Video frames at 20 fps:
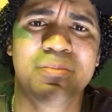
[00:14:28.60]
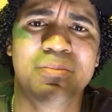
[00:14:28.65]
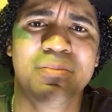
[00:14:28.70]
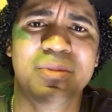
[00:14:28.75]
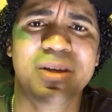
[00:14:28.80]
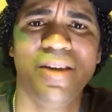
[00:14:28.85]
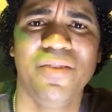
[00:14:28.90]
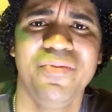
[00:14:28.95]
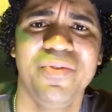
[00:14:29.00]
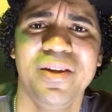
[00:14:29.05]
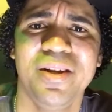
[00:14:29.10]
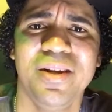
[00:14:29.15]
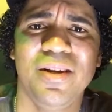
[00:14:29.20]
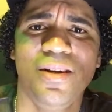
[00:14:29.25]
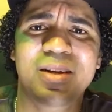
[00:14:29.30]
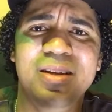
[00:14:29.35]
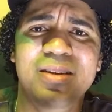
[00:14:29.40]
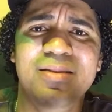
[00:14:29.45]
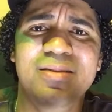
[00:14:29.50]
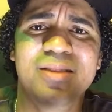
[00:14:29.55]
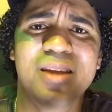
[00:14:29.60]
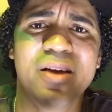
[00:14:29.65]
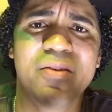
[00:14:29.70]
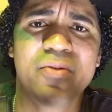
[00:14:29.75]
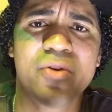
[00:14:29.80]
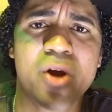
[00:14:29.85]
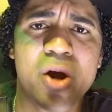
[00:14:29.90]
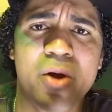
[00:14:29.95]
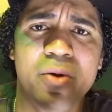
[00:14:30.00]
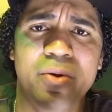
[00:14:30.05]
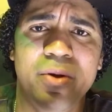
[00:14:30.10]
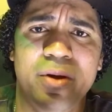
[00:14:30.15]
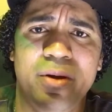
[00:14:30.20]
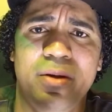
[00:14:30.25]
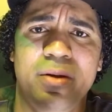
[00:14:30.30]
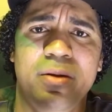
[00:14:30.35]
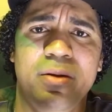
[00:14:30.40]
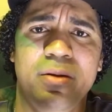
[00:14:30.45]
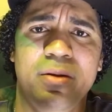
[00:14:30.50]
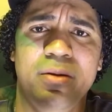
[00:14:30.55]
if he didn't need Steph Curry?
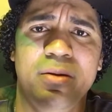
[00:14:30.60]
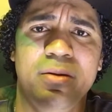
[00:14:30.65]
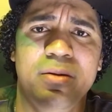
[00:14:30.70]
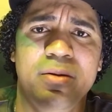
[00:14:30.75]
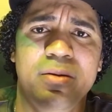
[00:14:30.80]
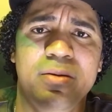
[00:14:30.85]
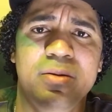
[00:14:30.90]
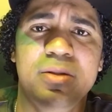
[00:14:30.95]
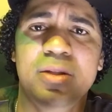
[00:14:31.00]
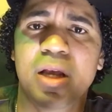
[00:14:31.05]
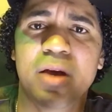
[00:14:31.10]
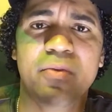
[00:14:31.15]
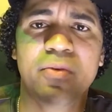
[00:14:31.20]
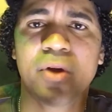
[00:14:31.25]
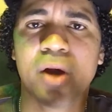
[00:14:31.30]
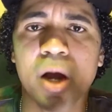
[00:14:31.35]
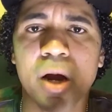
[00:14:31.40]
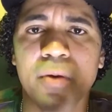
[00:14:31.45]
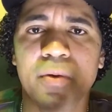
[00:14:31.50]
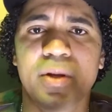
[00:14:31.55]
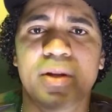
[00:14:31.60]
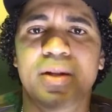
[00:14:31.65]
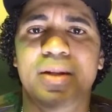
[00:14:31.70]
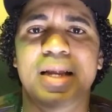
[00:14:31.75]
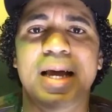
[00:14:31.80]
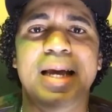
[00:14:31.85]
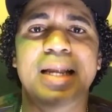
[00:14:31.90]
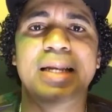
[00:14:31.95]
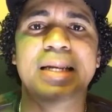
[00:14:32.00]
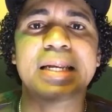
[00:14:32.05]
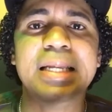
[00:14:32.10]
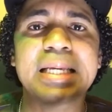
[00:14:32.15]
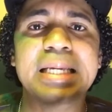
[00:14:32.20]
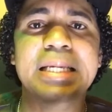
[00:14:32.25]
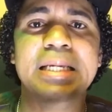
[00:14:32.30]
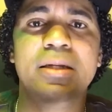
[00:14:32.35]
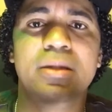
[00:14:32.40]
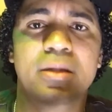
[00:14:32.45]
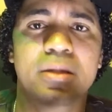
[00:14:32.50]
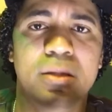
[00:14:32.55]
Steph Curry did not
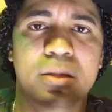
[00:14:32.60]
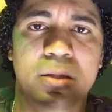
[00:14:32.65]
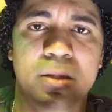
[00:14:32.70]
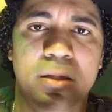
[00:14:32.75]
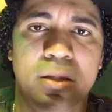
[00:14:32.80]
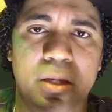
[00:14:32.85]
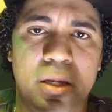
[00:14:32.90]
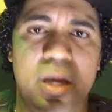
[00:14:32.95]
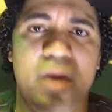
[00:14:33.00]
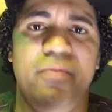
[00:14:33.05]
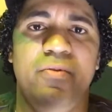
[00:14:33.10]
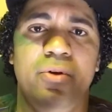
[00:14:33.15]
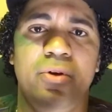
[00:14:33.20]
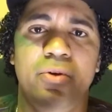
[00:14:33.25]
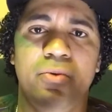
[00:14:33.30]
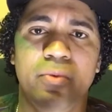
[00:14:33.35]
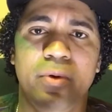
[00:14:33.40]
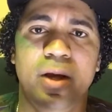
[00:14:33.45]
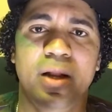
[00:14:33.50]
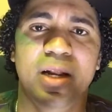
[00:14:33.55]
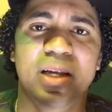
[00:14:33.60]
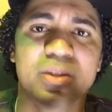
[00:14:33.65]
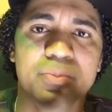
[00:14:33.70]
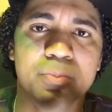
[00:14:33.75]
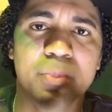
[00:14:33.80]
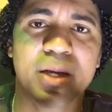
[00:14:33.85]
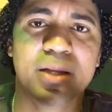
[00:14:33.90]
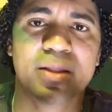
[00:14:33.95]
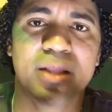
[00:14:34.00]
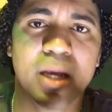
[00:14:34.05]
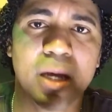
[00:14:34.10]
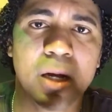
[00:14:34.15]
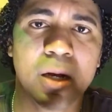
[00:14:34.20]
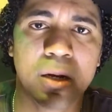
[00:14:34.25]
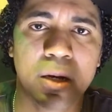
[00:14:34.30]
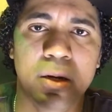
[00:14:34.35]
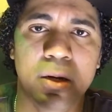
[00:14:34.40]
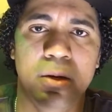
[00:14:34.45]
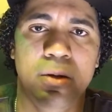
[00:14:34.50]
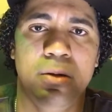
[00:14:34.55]
need Kevin Durant. Let's make that
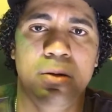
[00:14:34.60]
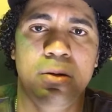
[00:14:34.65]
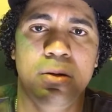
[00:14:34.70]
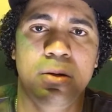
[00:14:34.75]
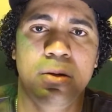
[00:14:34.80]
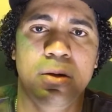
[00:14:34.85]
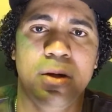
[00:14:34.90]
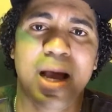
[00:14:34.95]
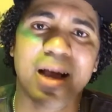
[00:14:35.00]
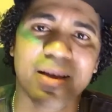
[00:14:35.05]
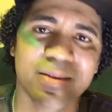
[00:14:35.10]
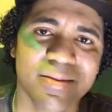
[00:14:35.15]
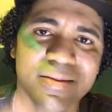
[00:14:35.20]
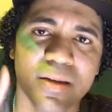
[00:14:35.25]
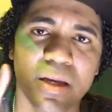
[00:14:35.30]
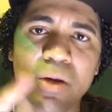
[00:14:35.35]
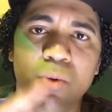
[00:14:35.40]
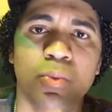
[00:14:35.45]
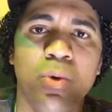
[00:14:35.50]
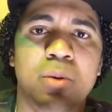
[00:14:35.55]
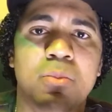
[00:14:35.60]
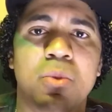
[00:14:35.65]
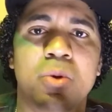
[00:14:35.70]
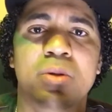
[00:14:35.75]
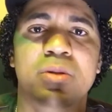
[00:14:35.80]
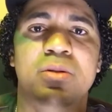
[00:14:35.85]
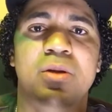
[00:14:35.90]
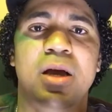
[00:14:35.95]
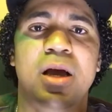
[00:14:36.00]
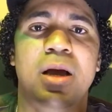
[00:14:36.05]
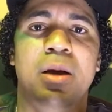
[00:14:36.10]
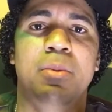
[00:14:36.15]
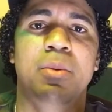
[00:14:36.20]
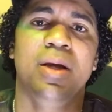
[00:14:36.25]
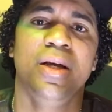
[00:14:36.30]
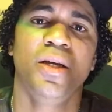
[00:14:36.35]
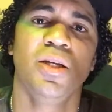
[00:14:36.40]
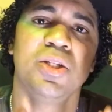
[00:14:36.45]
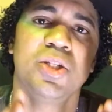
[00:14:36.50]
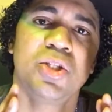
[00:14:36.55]
clear. I'll say it one more time.
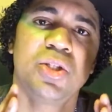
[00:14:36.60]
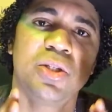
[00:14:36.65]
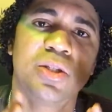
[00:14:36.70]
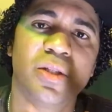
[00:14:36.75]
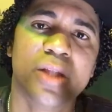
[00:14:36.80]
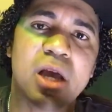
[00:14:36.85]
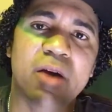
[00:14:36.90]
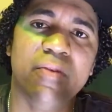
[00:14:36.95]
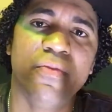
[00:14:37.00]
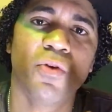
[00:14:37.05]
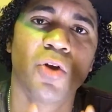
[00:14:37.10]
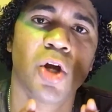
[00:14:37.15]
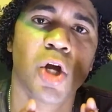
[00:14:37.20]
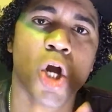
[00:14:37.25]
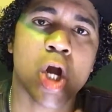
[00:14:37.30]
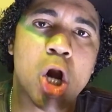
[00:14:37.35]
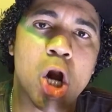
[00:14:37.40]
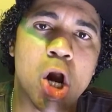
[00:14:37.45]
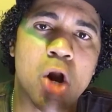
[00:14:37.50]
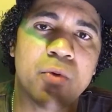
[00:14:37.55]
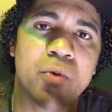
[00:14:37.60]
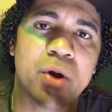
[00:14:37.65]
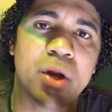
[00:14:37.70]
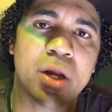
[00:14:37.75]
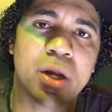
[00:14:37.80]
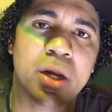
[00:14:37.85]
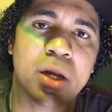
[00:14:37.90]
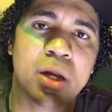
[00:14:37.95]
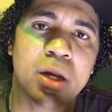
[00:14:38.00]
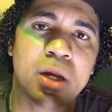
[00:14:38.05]
Steph Curry